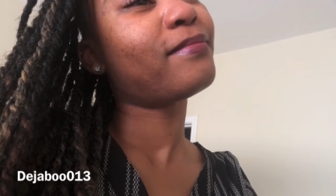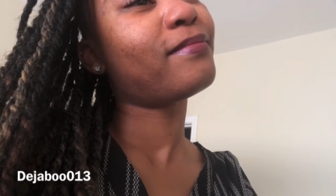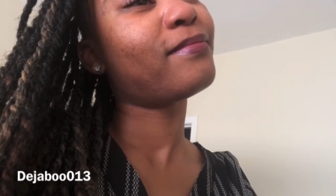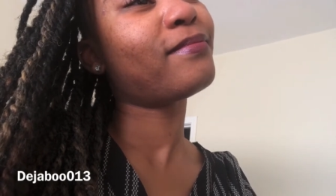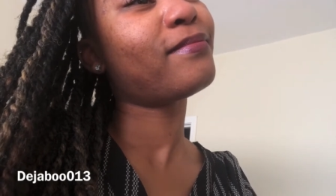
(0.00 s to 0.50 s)
your
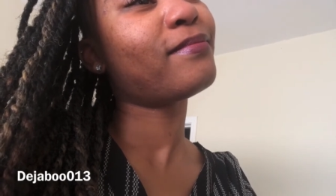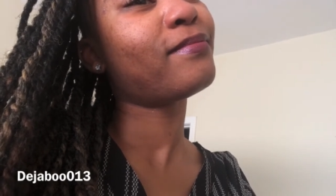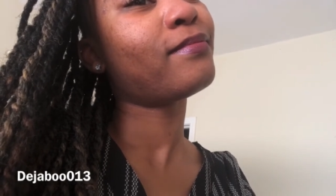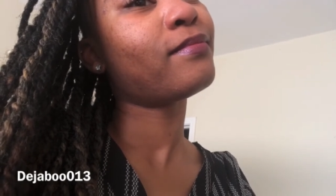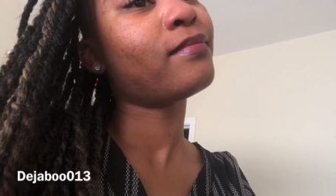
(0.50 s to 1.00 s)
foot?
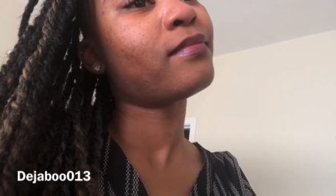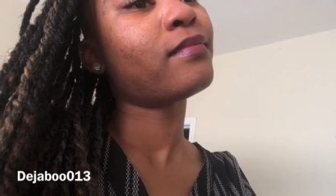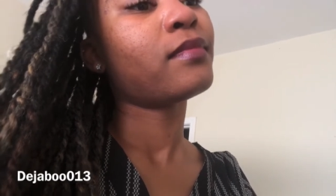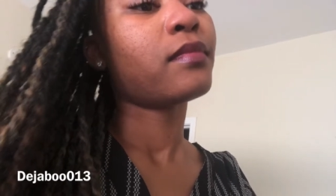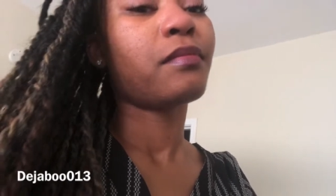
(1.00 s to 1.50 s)

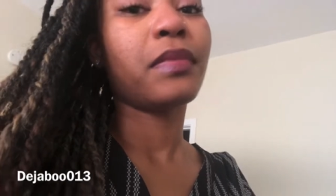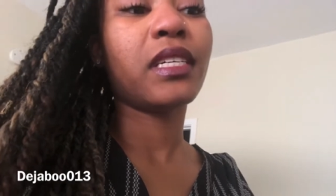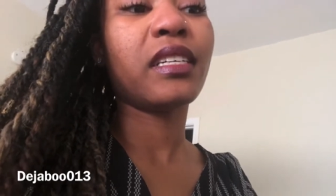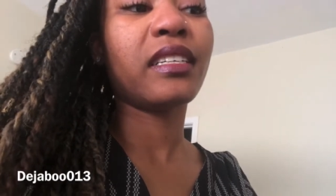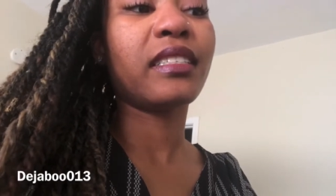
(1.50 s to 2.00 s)

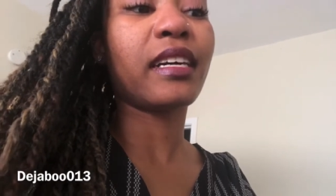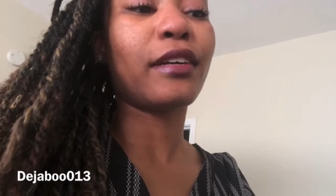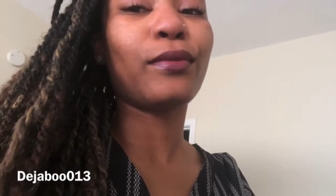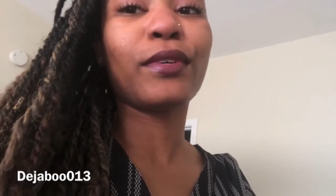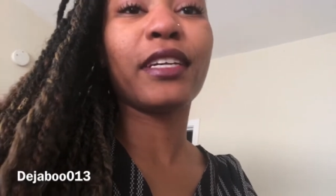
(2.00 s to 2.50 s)
Because I
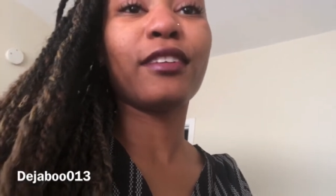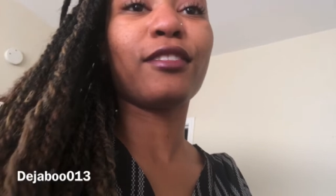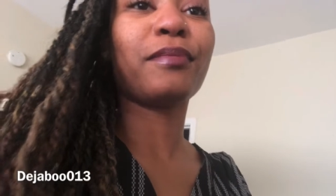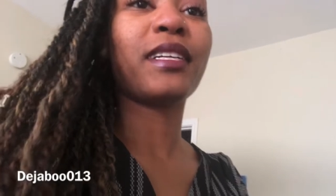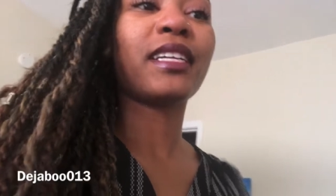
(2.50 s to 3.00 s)
don't want it on
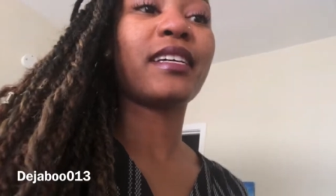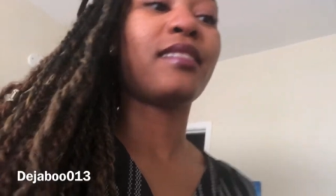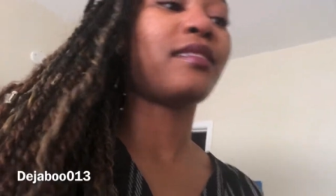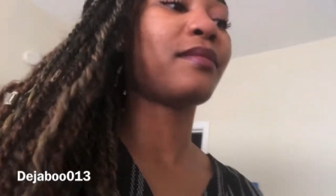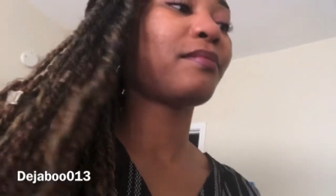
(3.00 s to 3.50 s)
my,
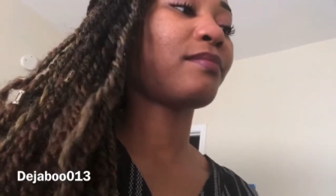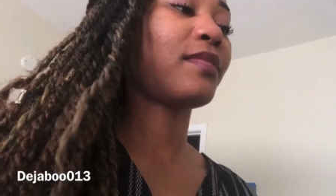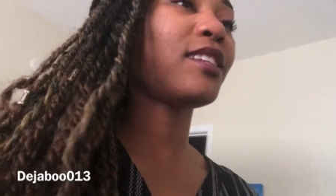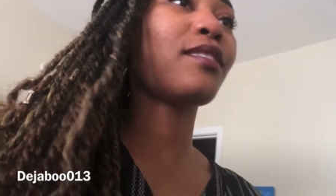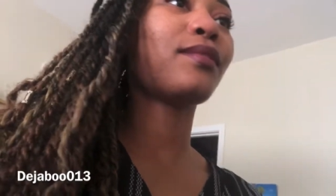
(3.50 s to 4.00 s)
like,
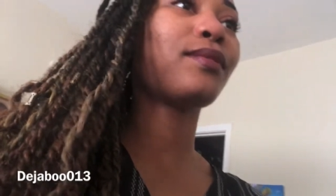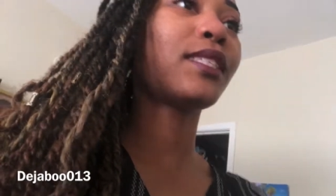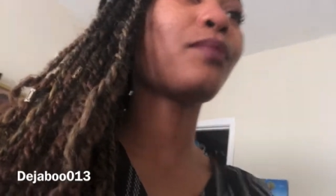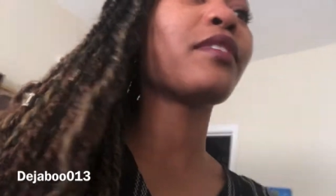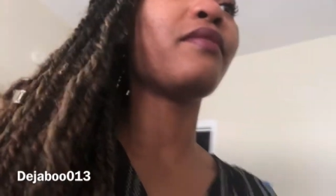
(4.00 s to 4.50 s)
you know,
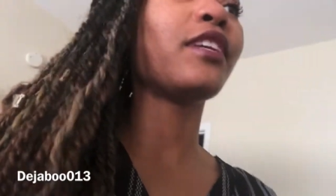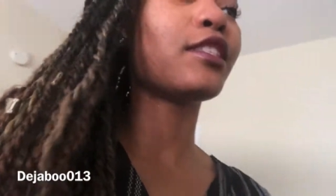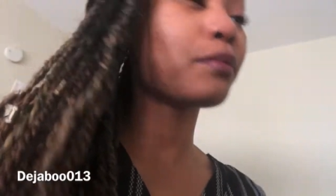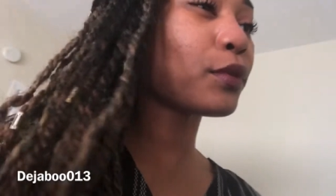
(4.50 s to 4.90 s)
somewhere visible.